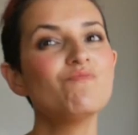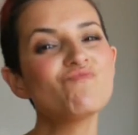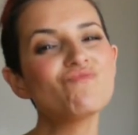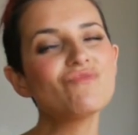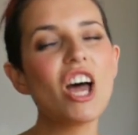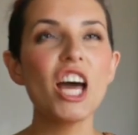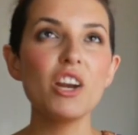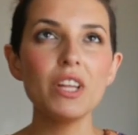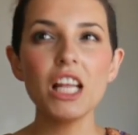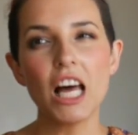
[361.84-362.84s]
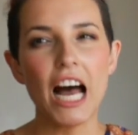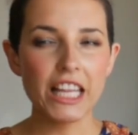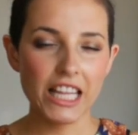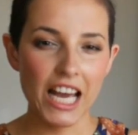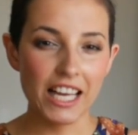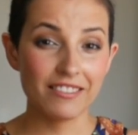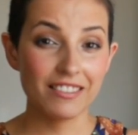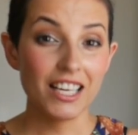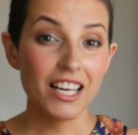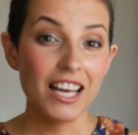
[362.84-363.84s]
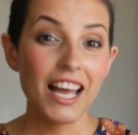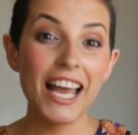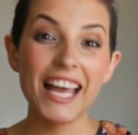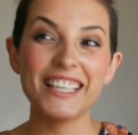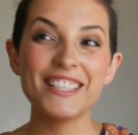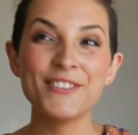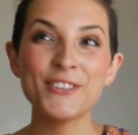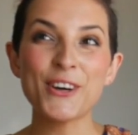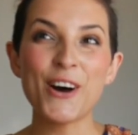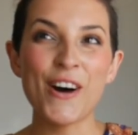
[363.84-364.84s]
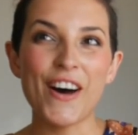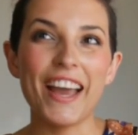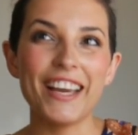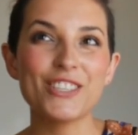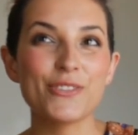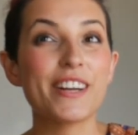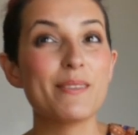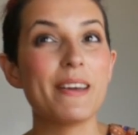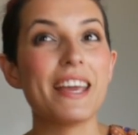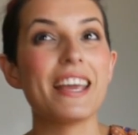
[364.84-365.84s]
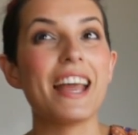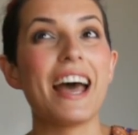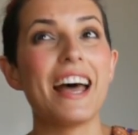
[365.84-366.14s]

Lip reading: I don't really like that. And I try to be